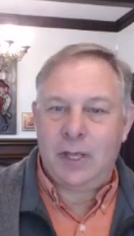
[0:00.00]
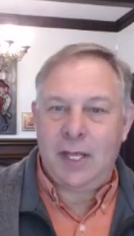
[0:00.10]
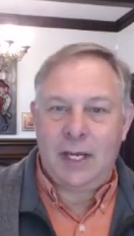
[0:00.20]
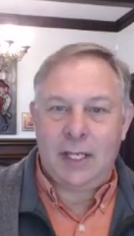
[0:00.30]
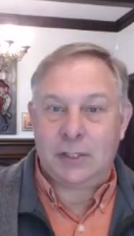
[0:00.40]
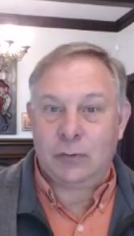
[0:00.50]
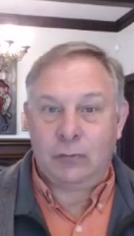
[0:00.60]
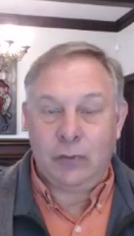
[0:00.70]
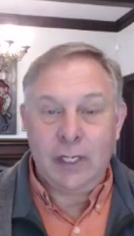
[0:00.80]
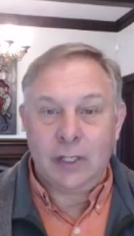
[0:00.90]
think it's
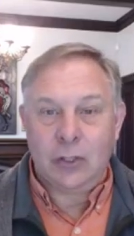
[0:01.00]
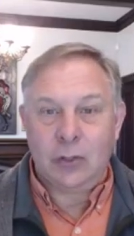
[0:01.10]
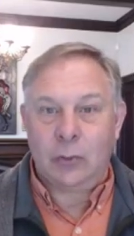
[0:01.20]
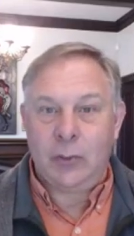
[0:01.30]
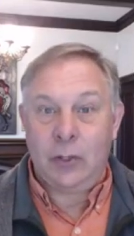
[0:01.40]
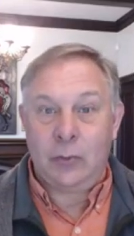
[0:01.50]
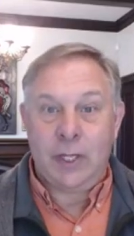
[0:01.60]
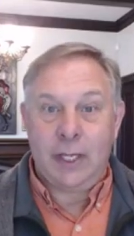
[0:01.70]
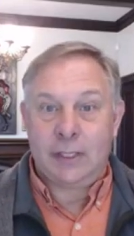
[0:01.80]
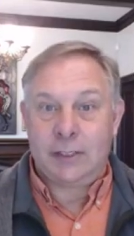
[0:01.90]
real or we
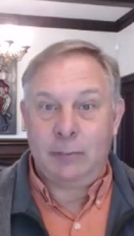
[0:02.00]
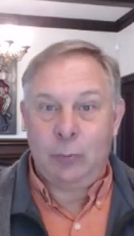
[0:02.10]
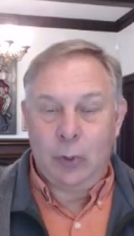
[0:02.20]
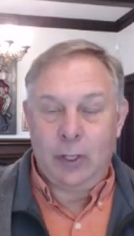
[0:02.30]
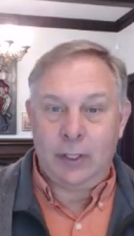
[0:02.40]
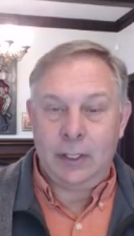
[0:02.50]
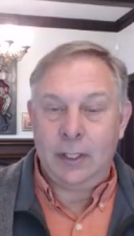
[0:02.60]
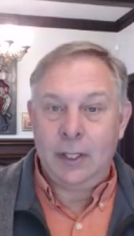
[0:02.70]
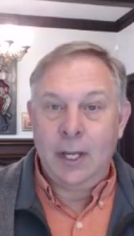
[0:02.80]
don't think it's important,